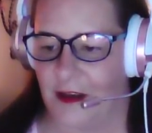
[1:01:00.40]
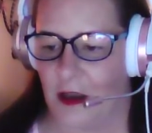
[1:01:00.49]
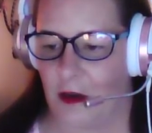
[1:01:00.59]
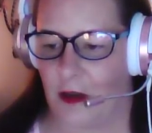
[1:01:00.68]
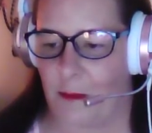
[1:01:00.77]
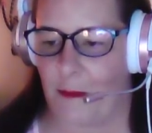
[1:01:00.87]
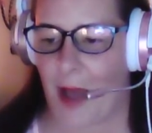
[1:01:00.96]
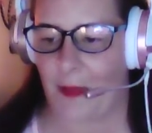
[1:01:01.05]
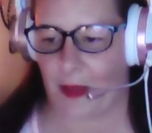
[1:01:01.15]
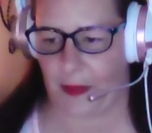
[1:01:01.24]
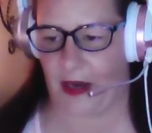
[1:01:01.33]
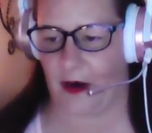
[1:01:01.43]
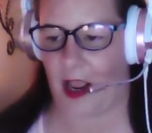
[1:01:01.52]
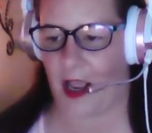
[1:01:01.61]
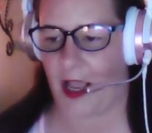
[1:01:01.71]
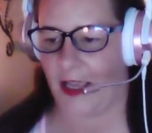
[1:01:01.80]
Okay, Mama Bear,
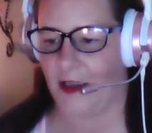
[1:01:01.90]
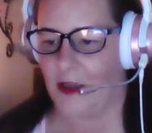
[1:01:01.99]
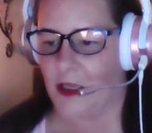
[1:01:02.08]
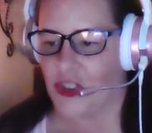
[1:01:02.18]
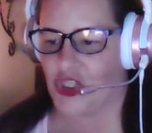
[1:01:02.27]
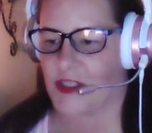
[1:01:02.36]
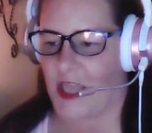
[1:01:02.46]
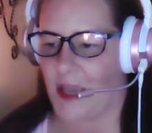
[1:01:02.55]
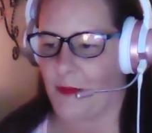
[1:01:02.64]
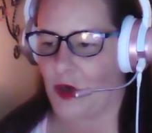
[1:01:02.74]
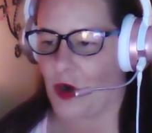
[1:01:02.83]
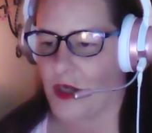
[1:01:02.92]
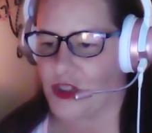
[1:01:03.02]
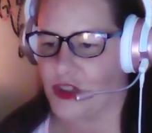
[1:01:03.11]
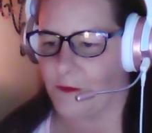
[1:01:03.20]
hi. Just came across your